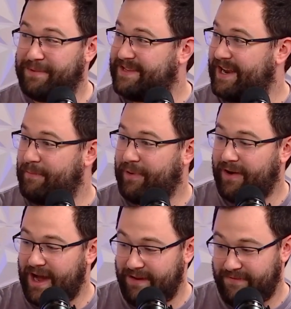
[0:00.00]
But then
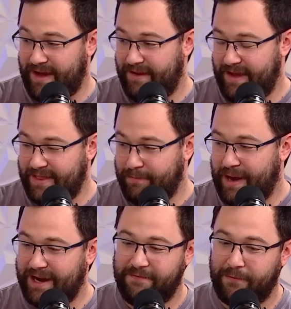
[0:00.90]
I've had the
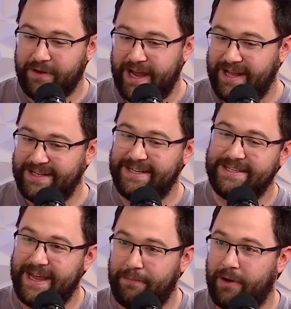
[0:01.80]
Pocket 4K and the
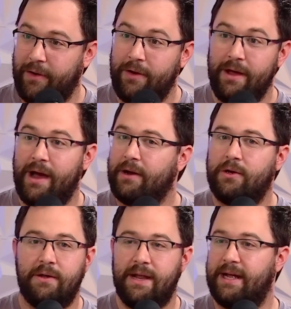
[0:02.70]
6K Pro.
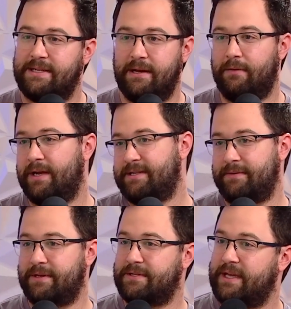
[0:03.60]
Could not tell you what I did
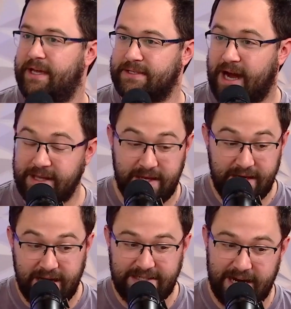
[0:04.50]
with those keys. I
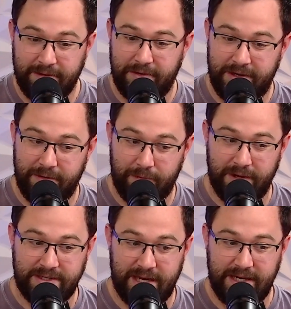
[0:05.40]
think I downloaded it
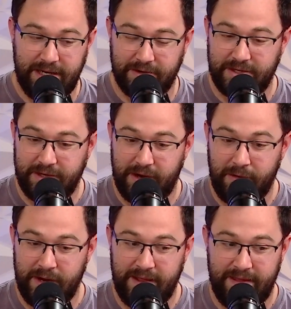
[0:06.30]
once like years
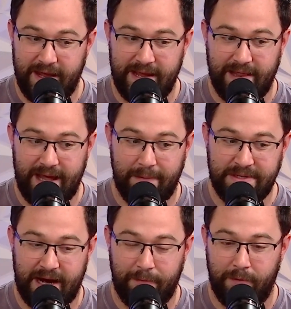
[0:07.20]
ago, and then that
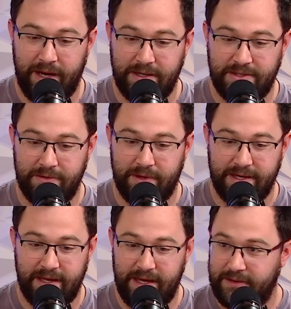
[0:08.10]
laptop went into
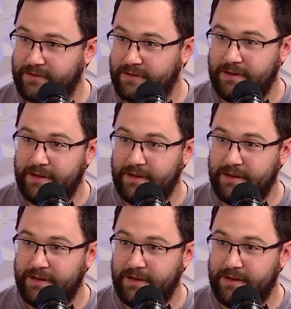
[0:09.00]
like the ether.